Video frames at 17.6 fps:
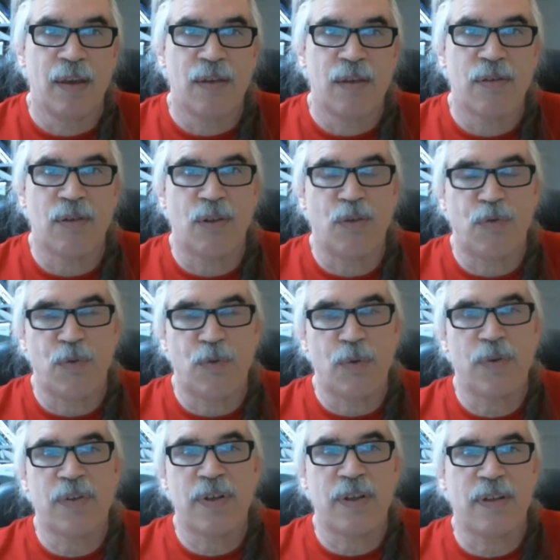So the
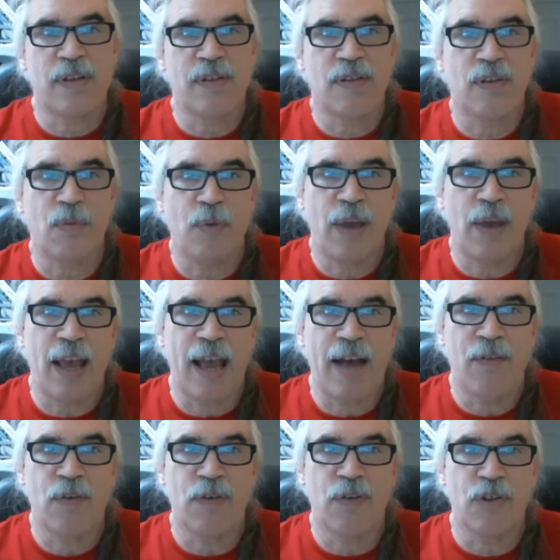4 seasons that we
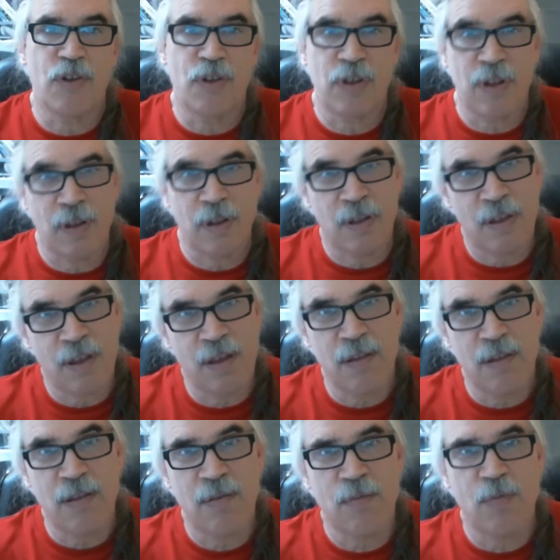have are the Shield
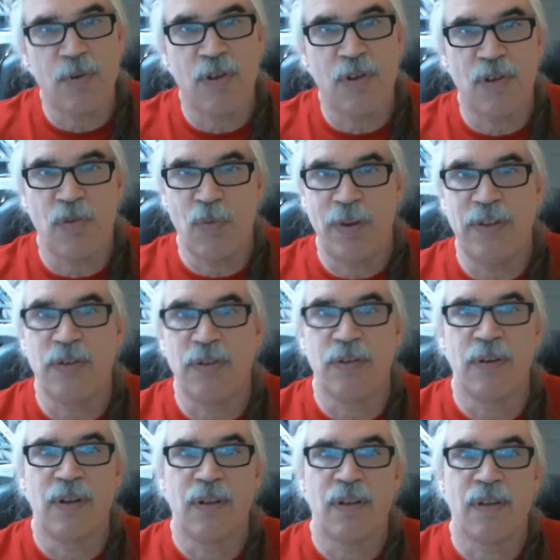season, which is
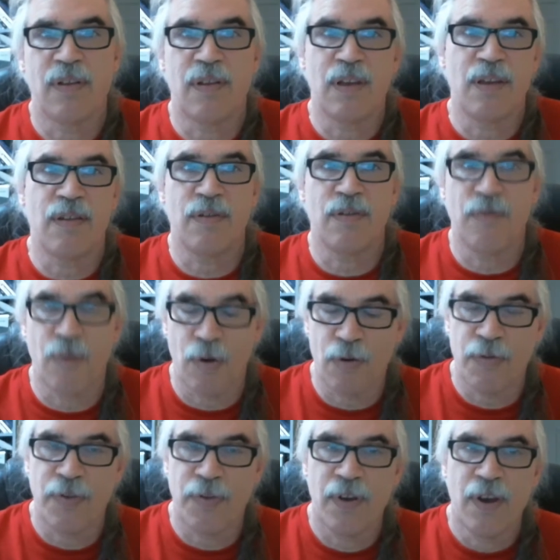winter, the season of
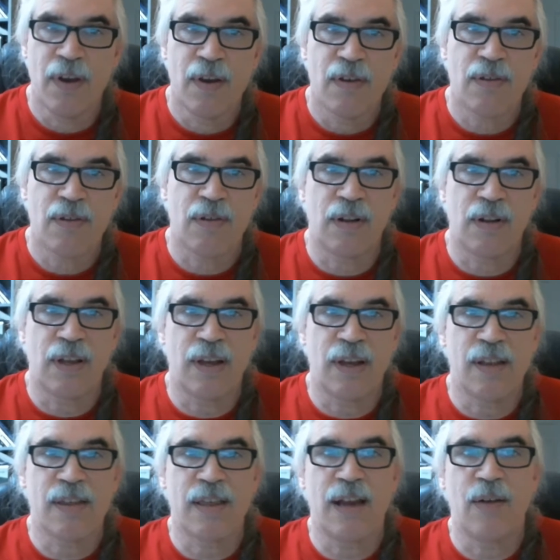Earth, starting
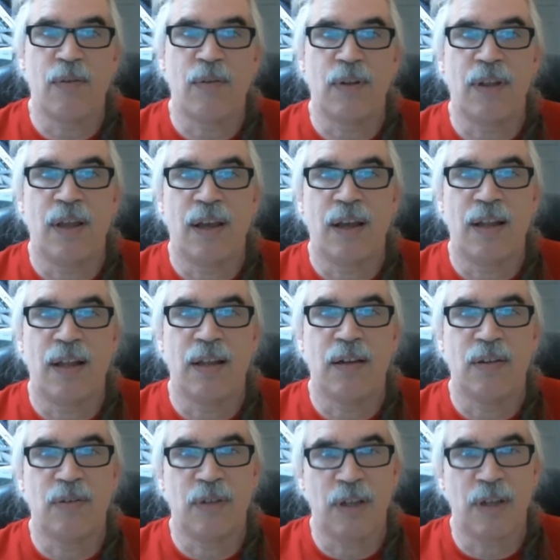at Samhain and
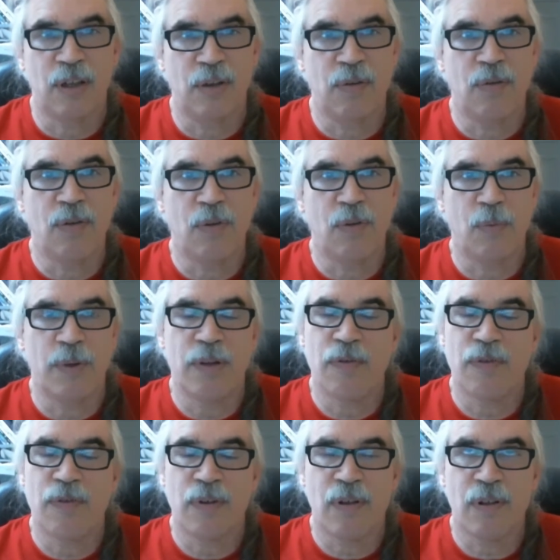including Yule, the
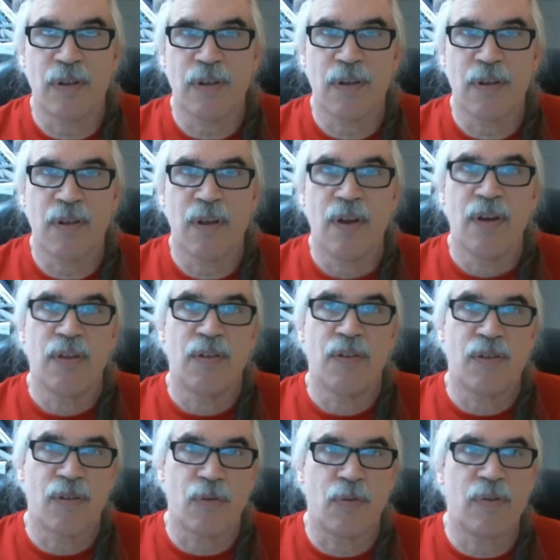winter solstice,
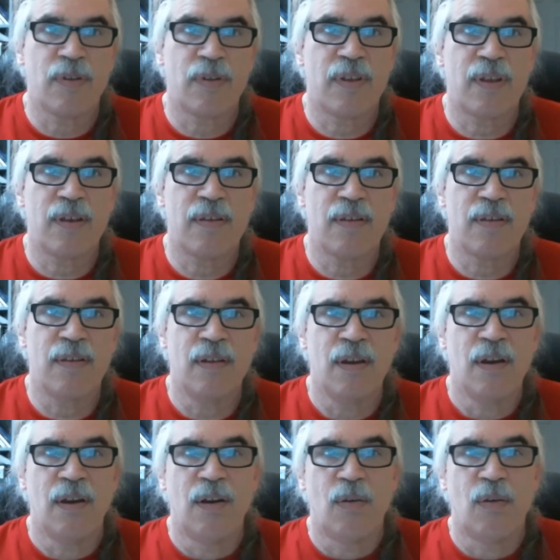the Sword season,
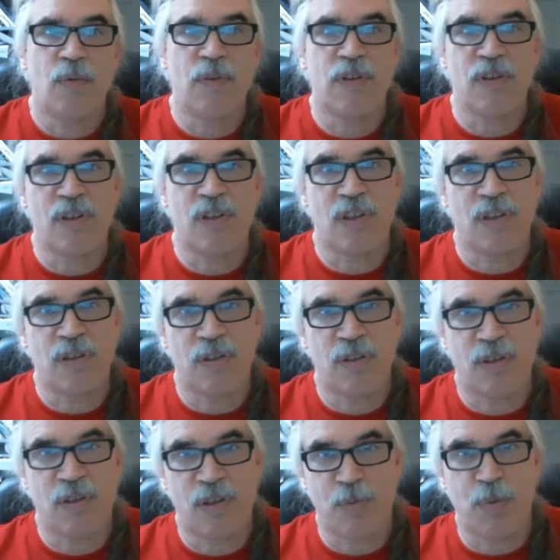which is
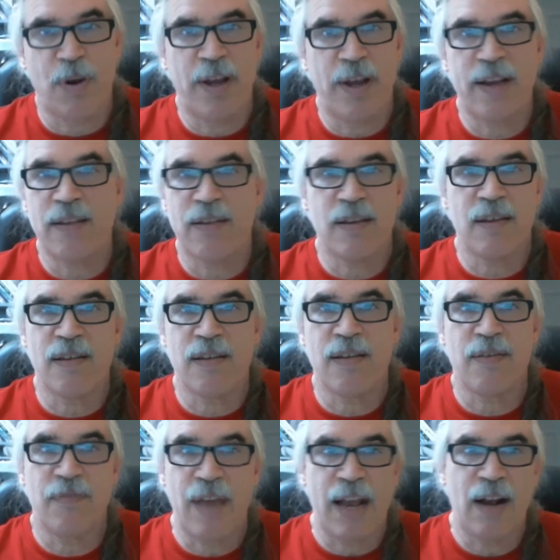spring, a season
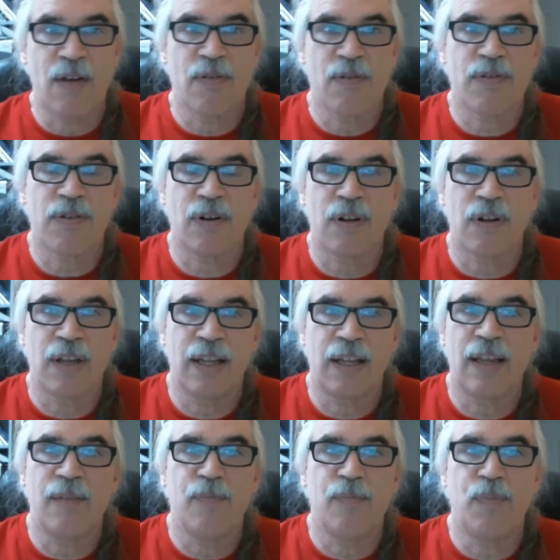of air, starting
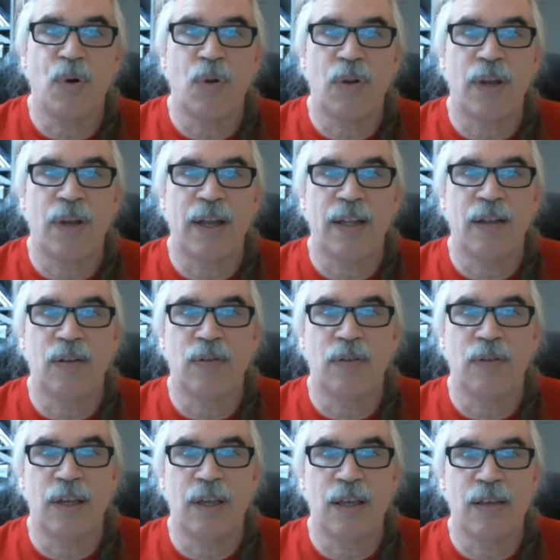at Imbolc and
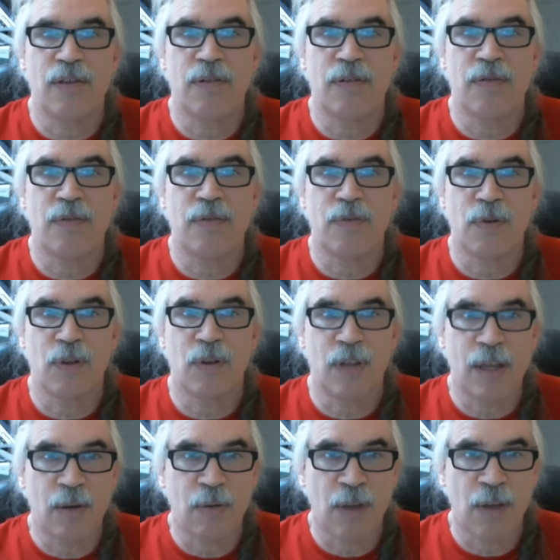including Easter, the vernal
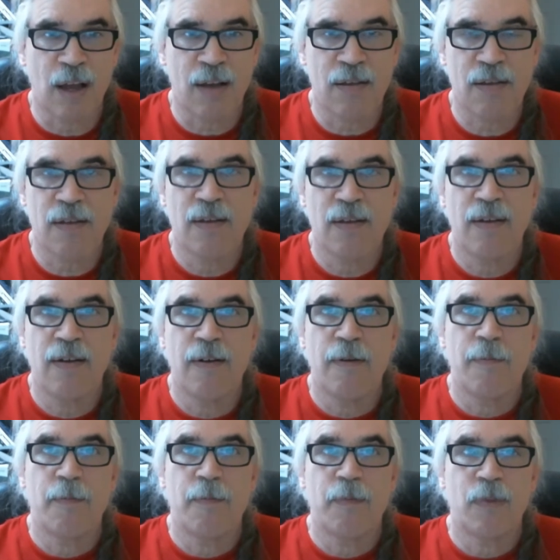equinox,
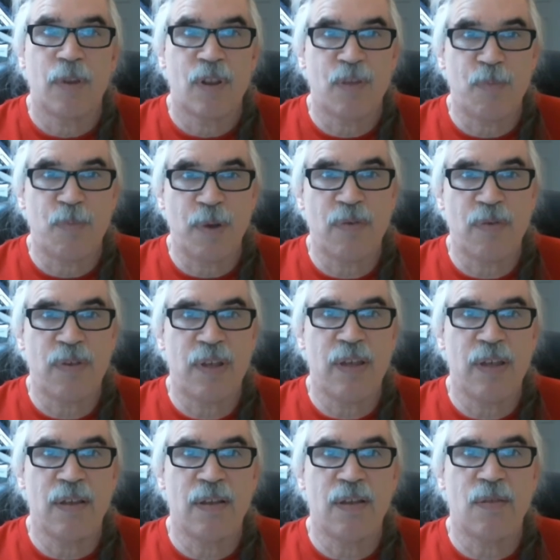the Spear
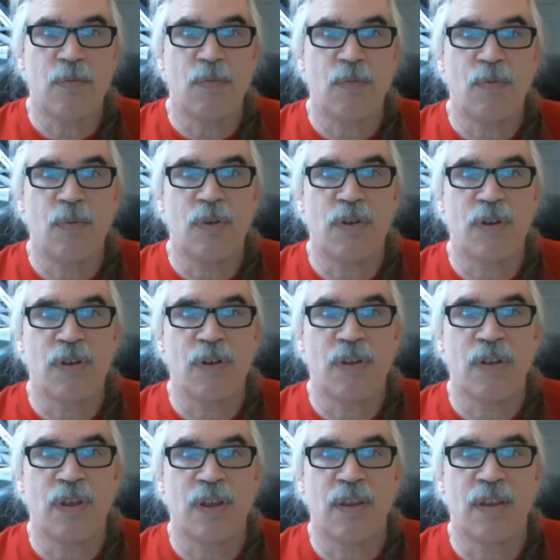season, which
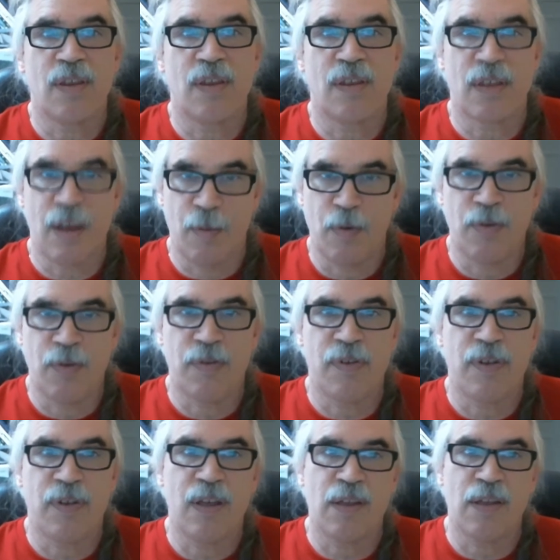is summer,
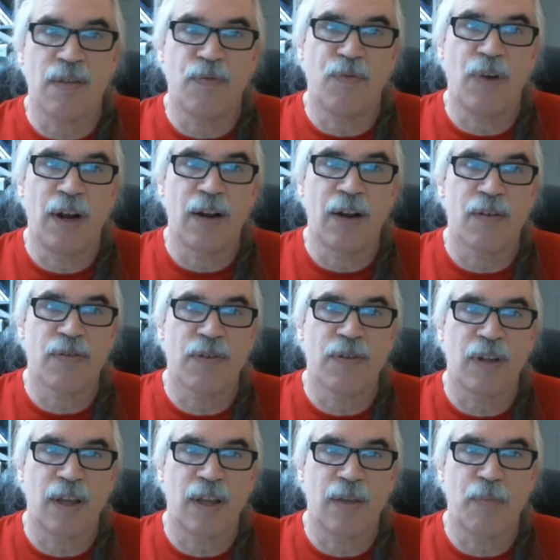the season of fire,
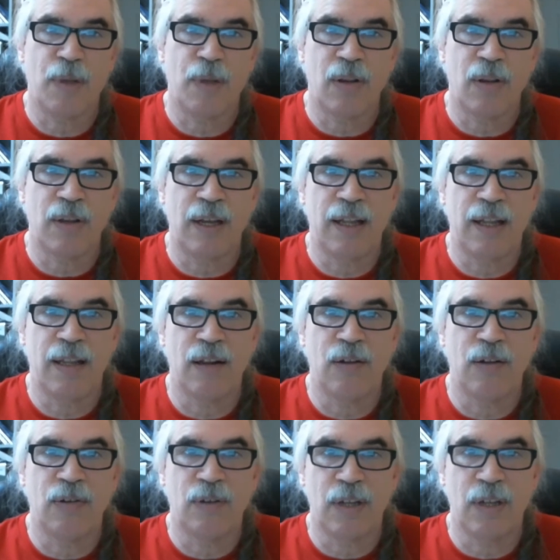starting at Beltane and
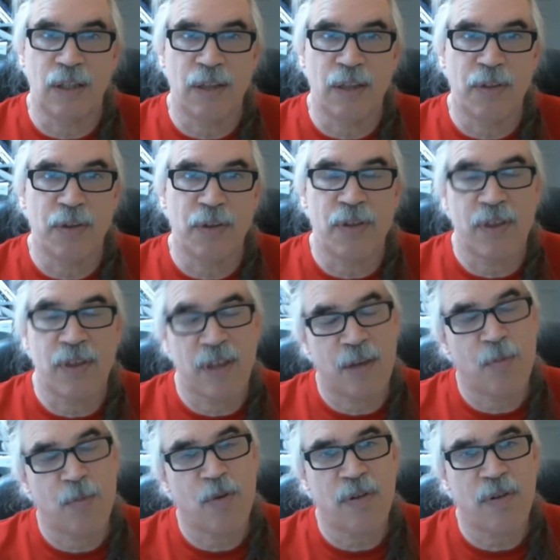including Litha, the
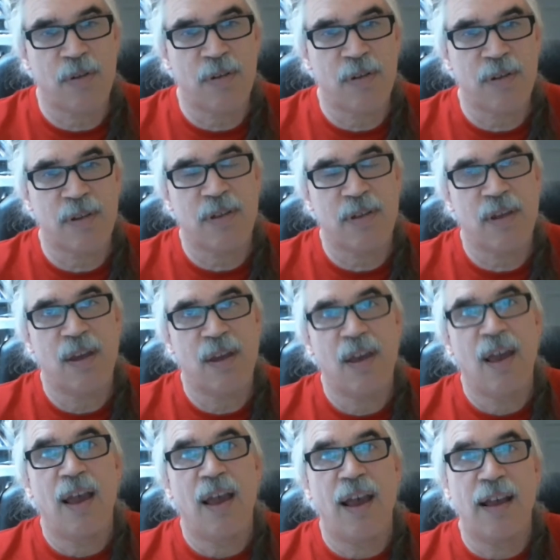summer solstice,
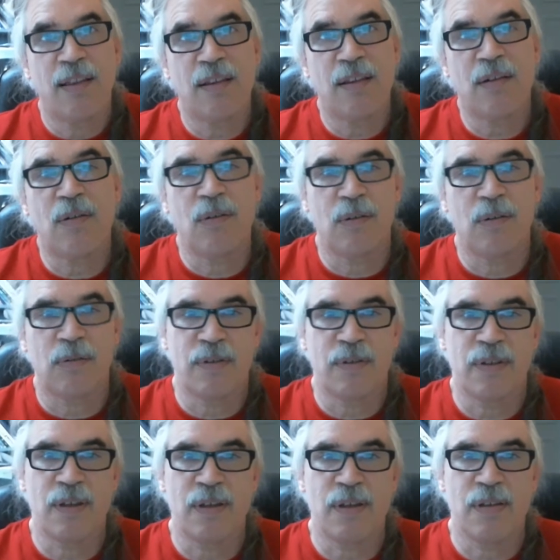and the Cauldron
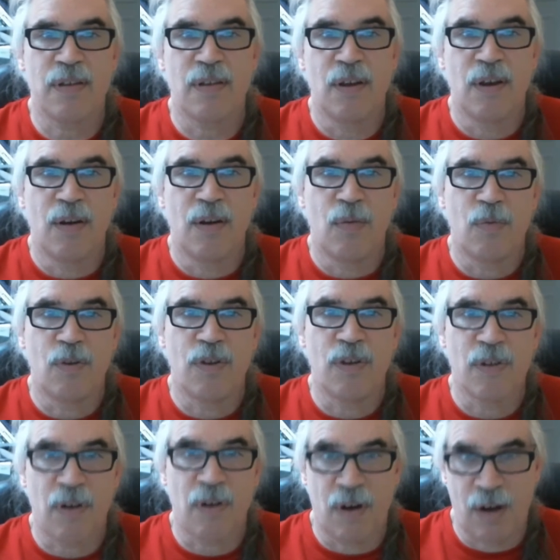season, which
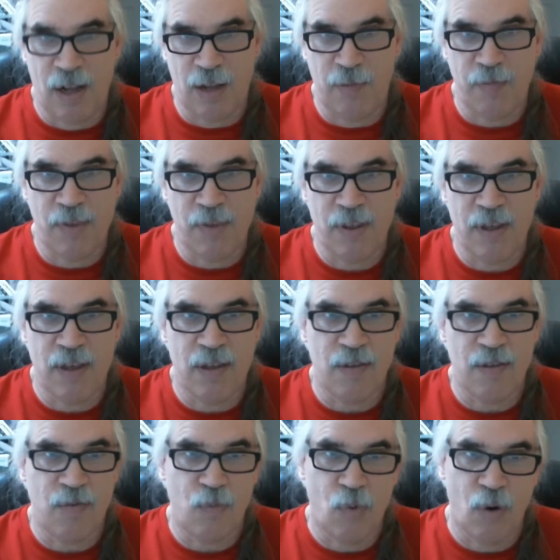is autumn, the
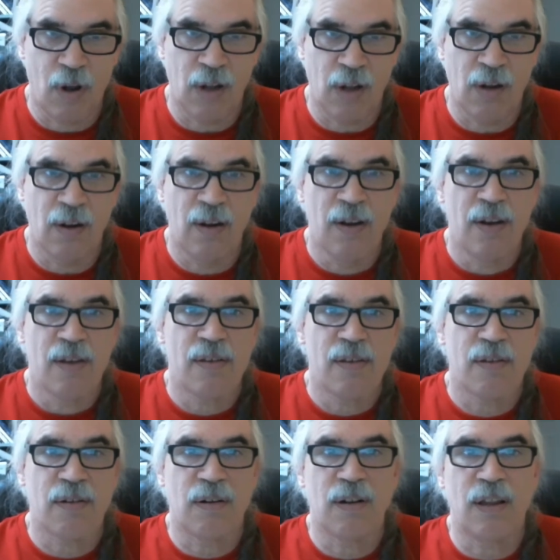season of water,
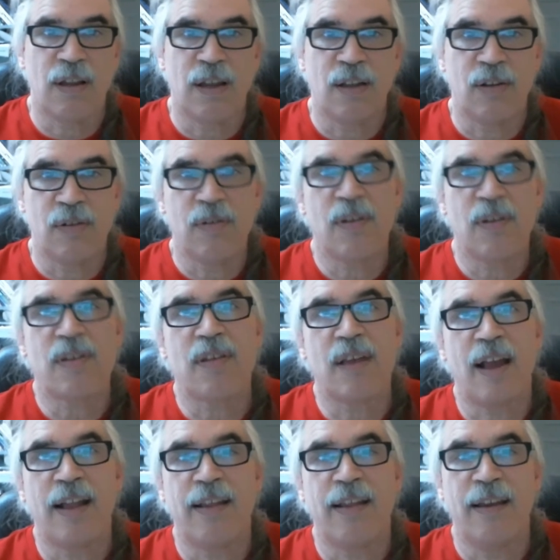starting at
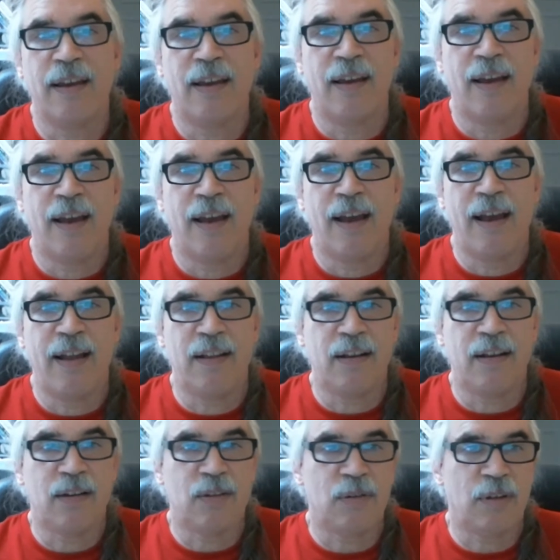Lughnasadh and
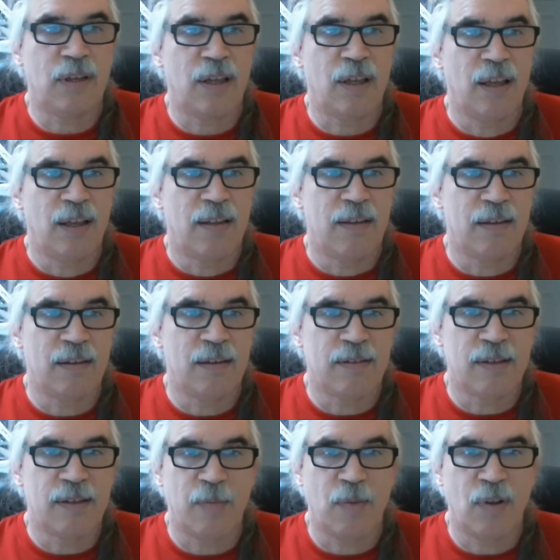including the
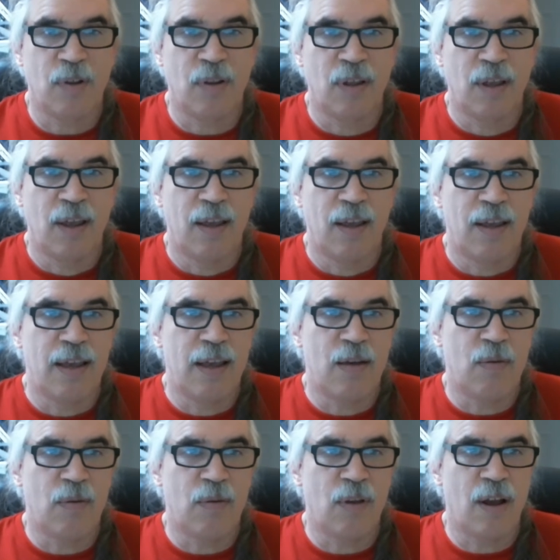autumnal
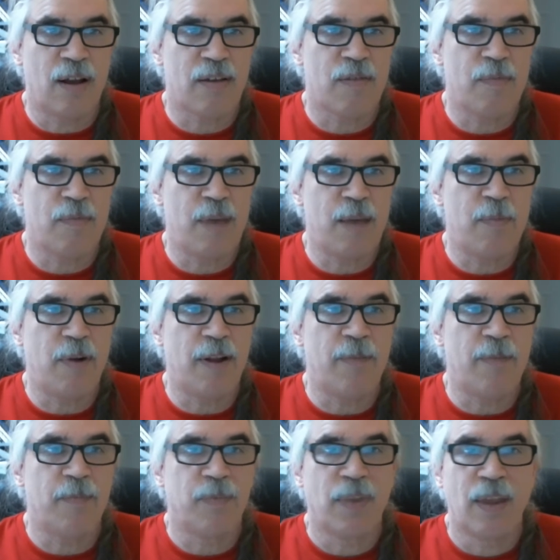equinox, Mabon.